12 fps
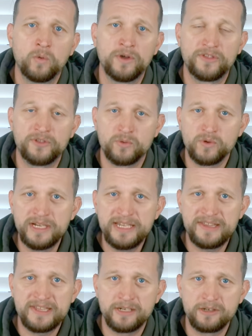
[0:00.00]
with
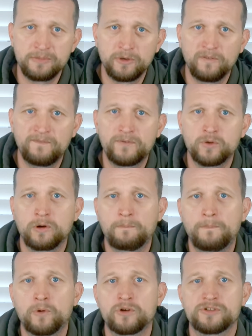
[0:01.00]
three Thunderbolt 4
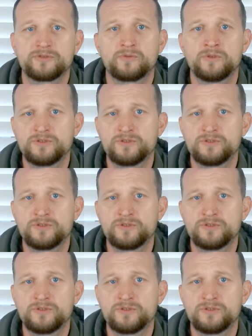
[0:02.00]
ports,